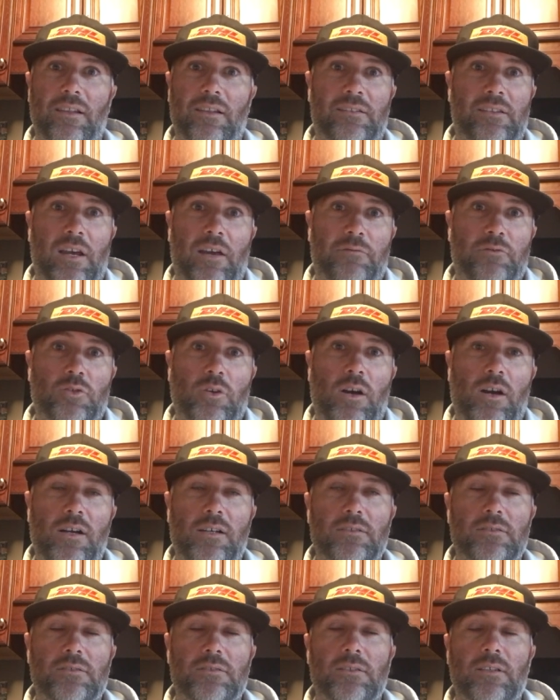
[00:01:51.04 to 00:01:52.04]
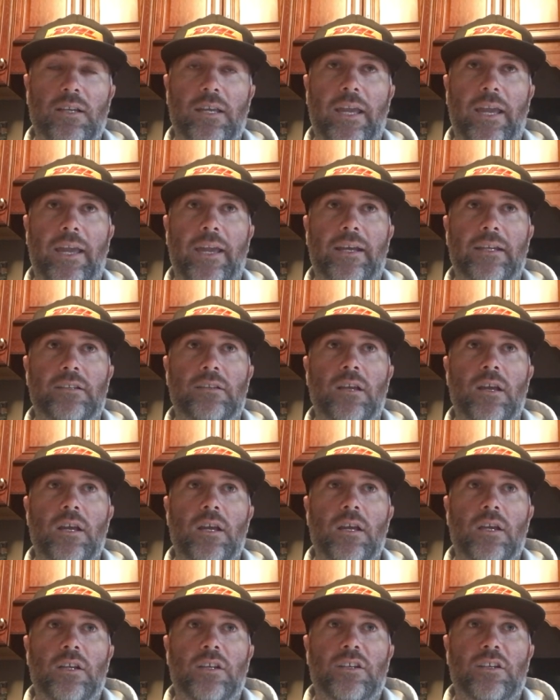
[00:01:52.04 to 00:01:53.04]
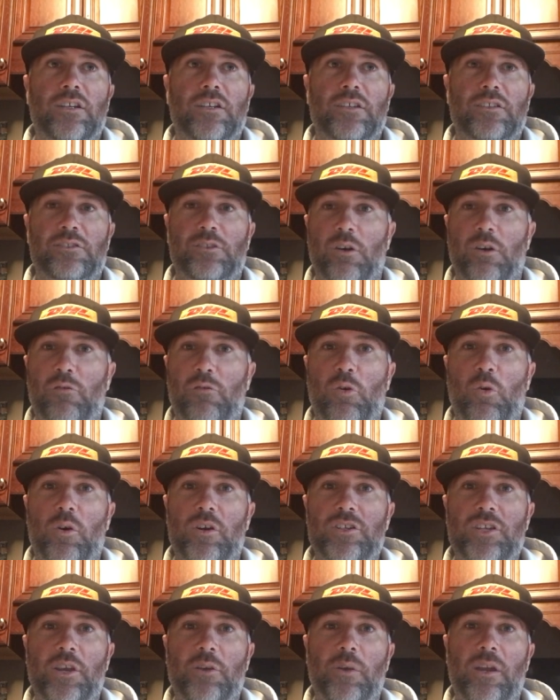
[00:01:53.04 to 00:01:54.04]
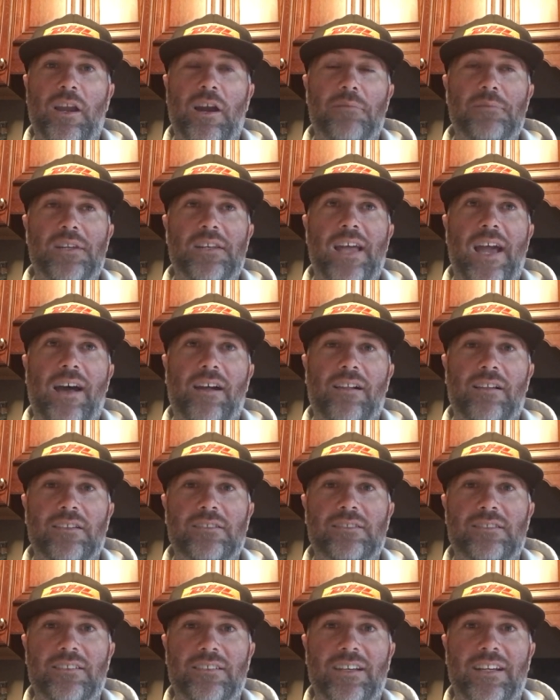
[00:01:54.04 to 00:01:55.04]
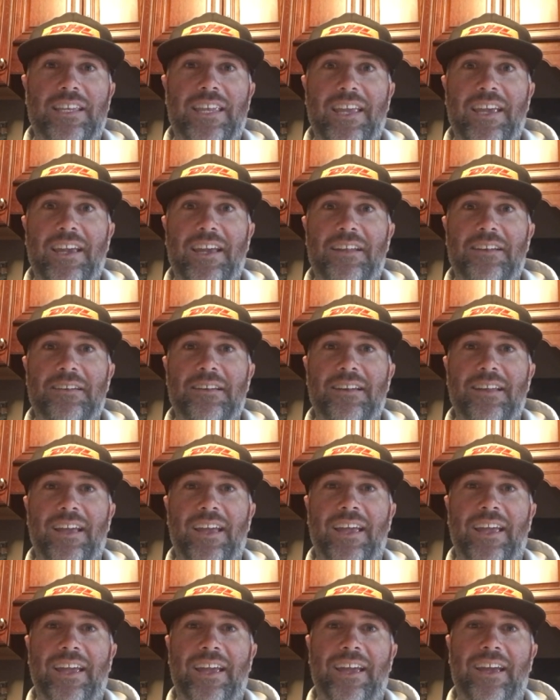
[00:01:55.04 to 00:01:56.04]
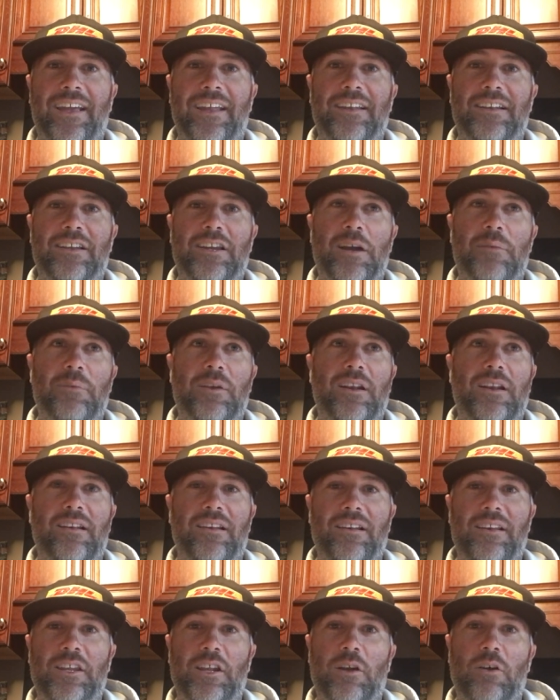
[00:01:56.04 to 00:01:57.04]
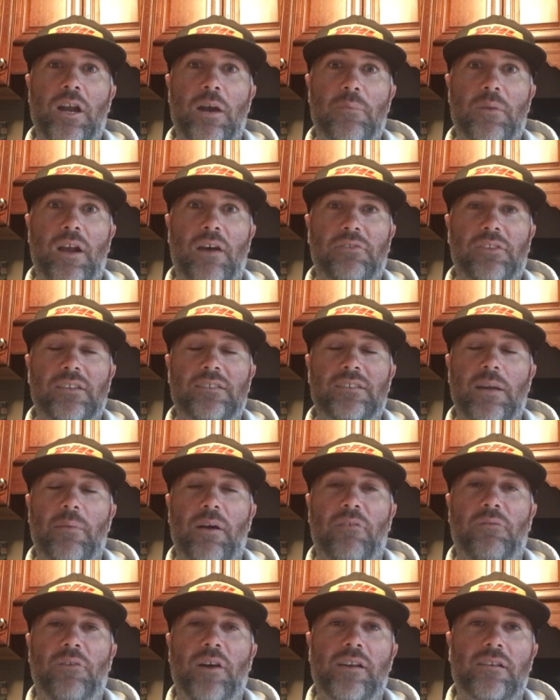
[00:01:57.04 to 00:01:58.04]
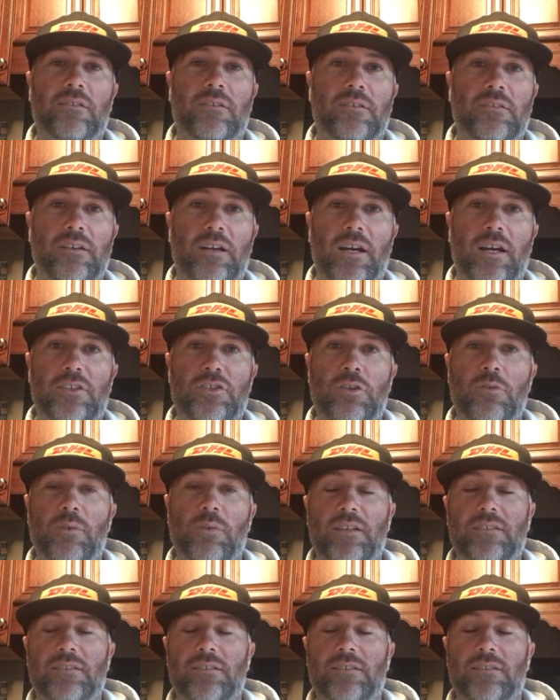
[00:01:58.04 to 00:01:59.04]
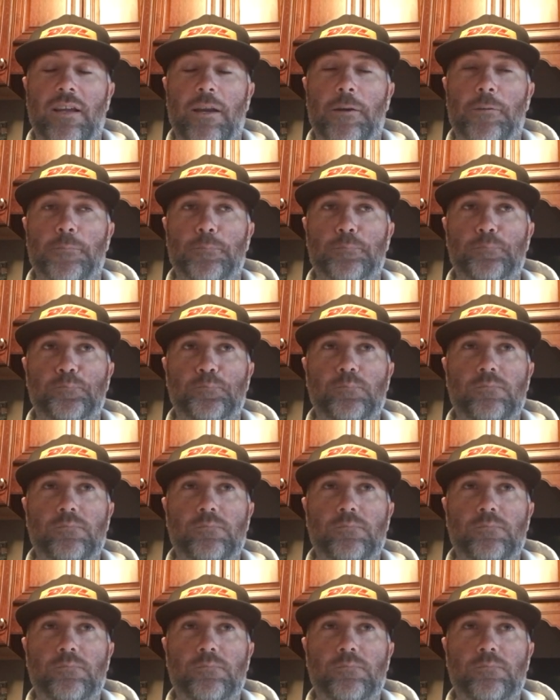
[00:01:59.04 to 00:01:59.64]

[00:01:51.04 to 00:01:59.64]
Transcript: the tough draws. And so, of course, here we come to Dallas again, and coming off the semifinal 2 races ago,